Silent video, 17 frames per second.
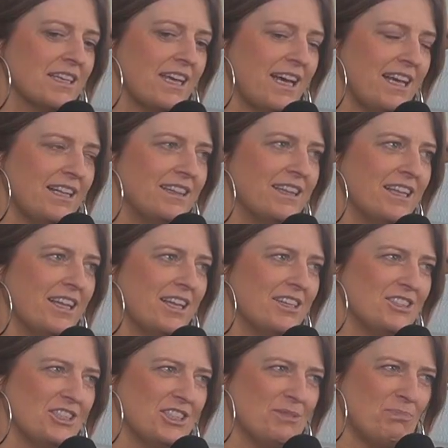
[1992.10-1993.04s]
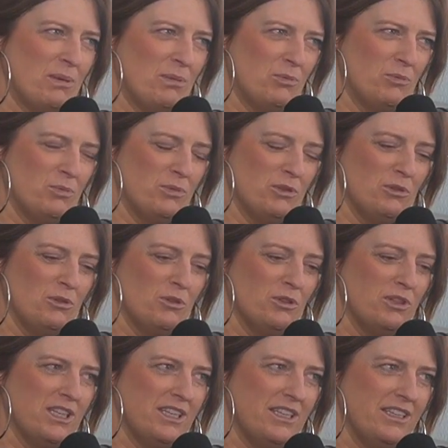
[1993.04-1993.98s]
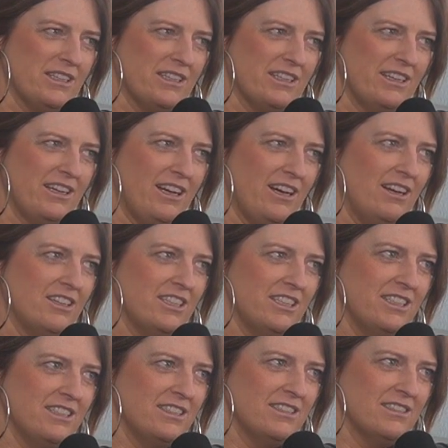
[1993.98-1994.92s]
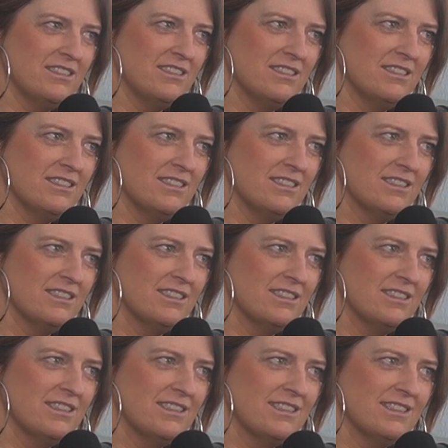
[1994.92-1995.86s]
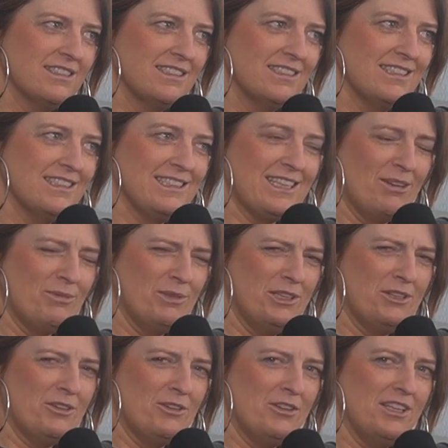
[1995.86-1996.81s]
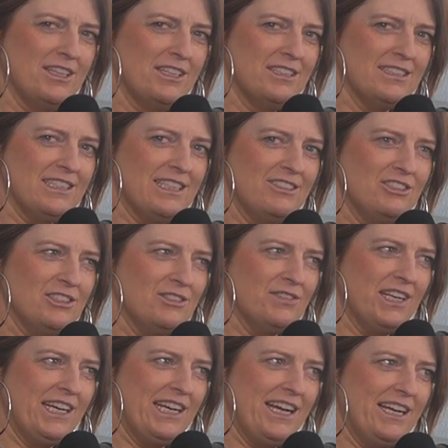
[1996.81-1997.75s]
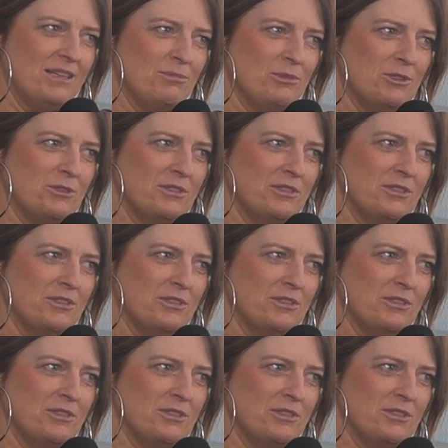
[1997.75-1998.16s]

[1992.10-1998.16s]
And no, just people pure looting at your carcass. Is that what you call it, or is that just for an animal?